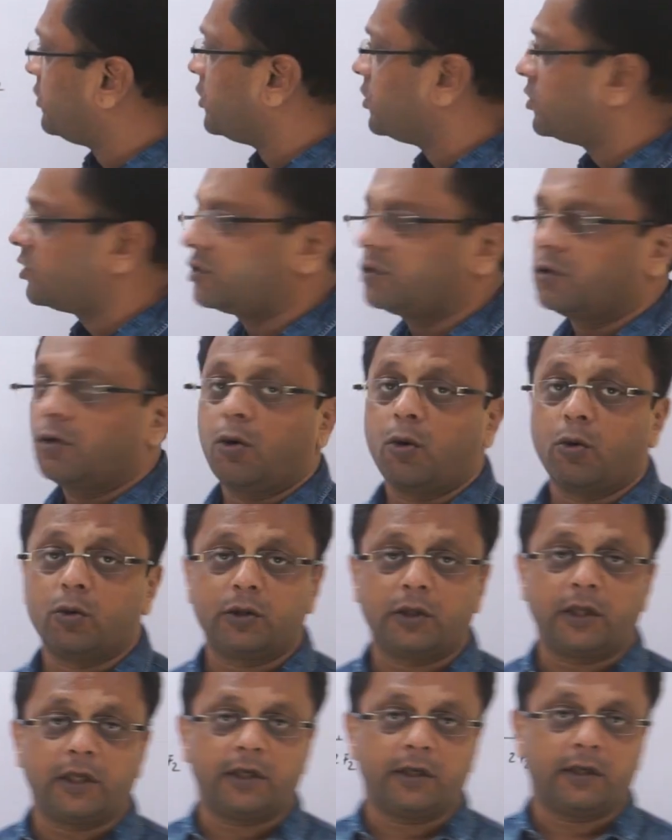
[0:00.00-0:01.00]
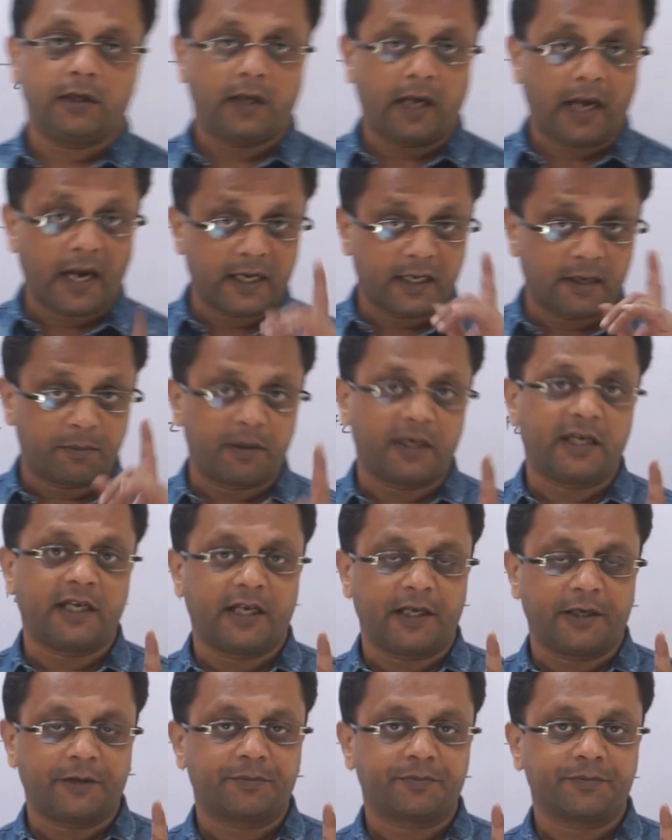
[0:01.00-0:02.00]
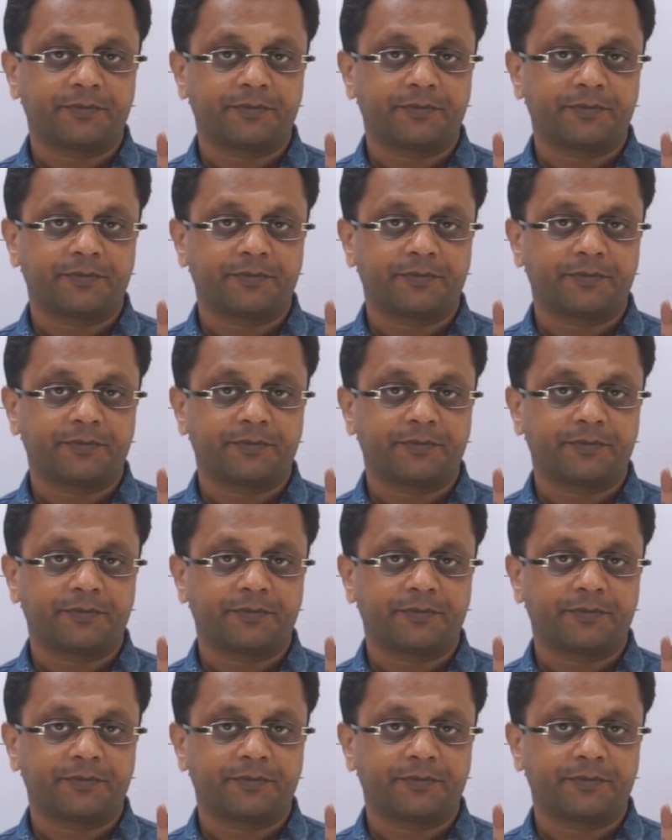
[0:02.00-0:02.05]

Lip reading: this only at the beginning.